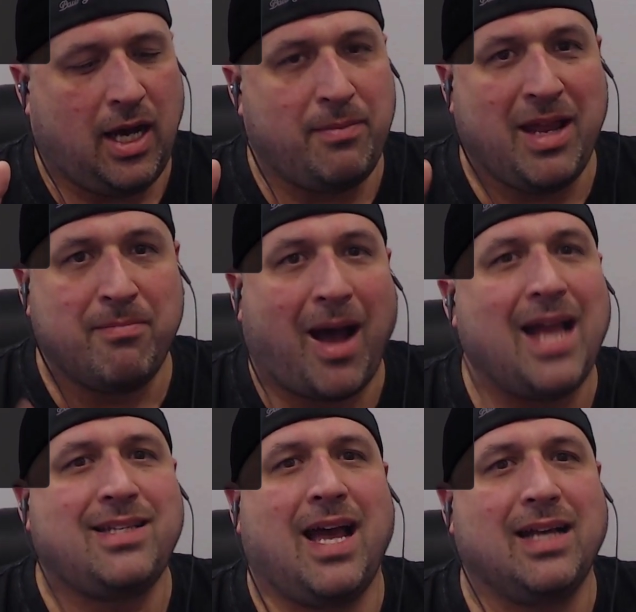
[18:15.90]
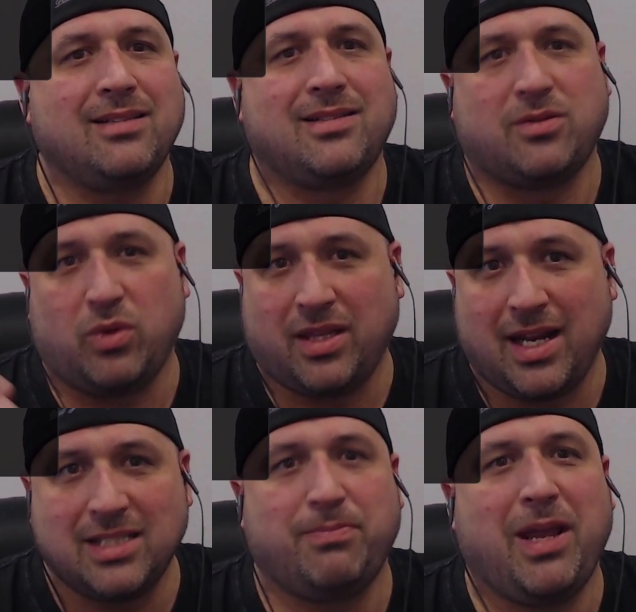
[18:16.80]
in my tests with an
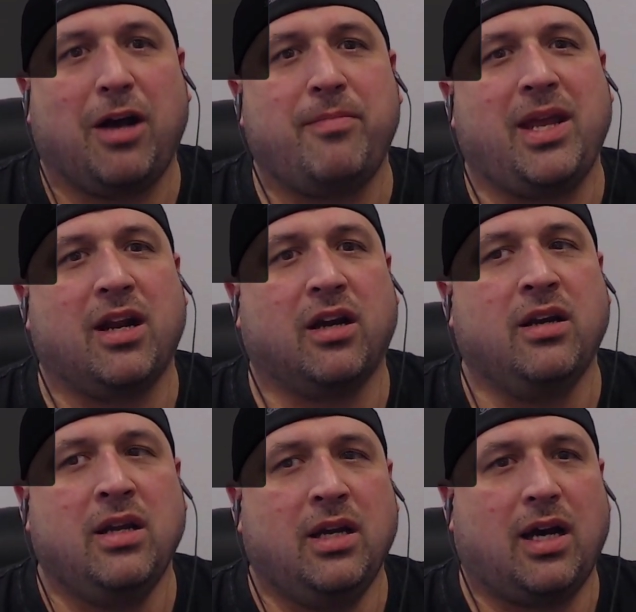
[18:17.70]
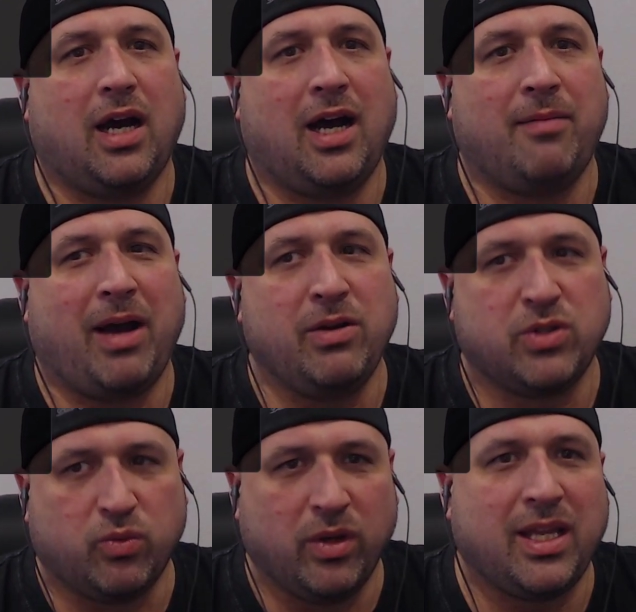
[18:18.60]
SPL meter, I was
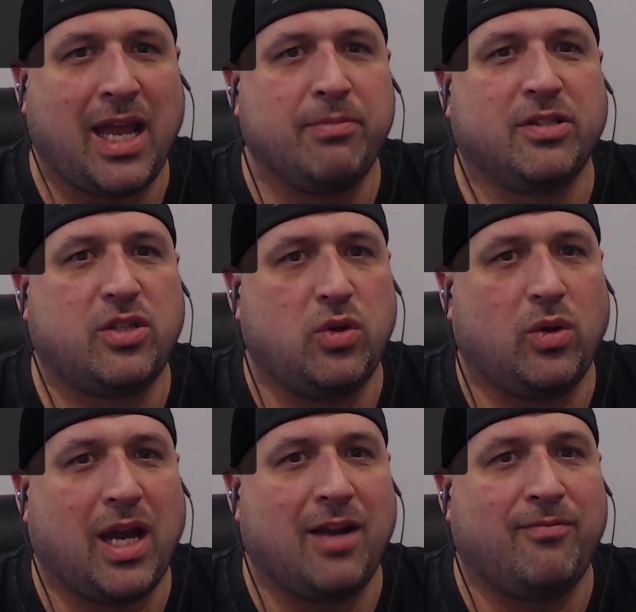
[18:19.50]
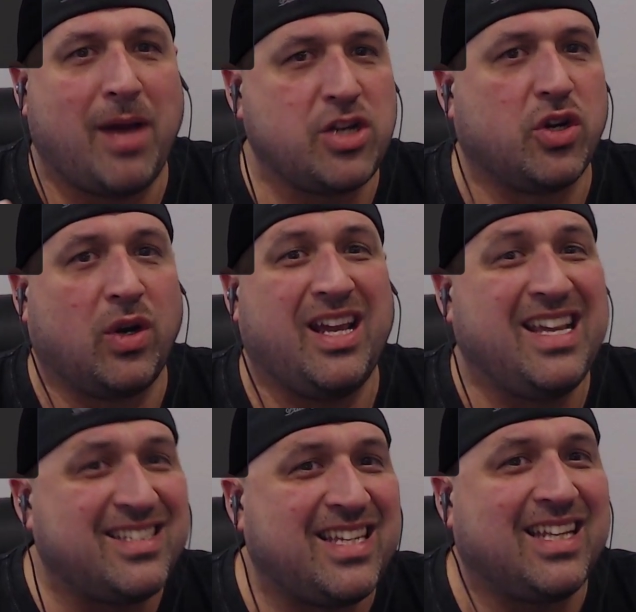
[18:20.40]
really able to kind of measure,
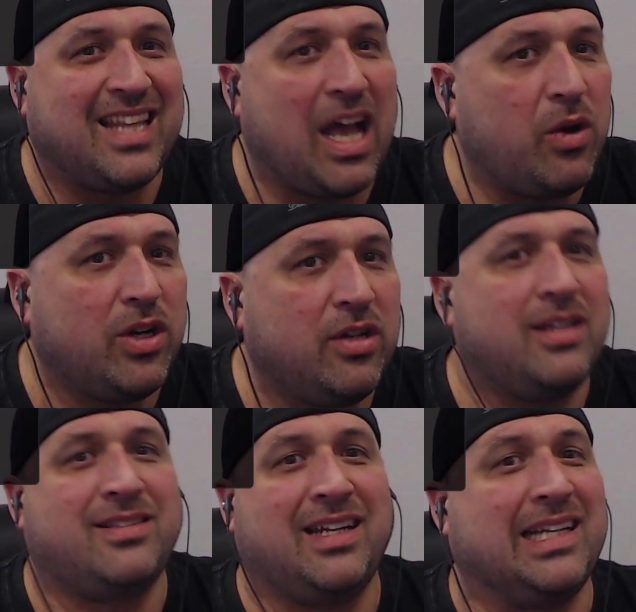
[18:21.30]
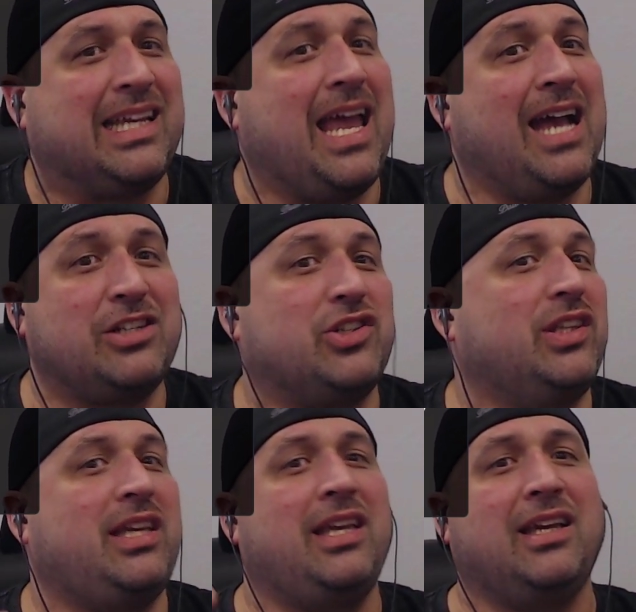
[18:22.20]
is it louder? Is it like
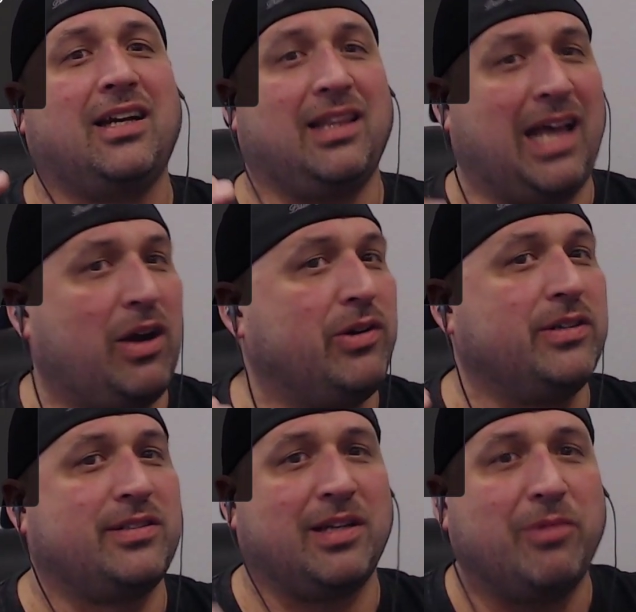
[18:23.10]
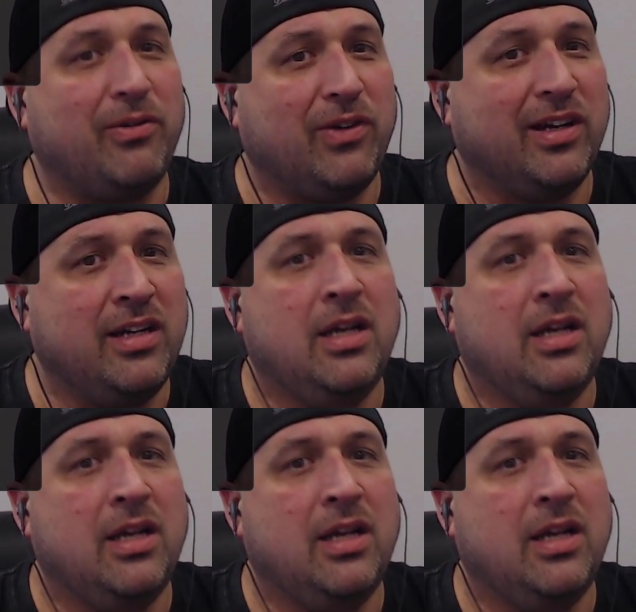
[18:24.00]
actually a louder subwoofer?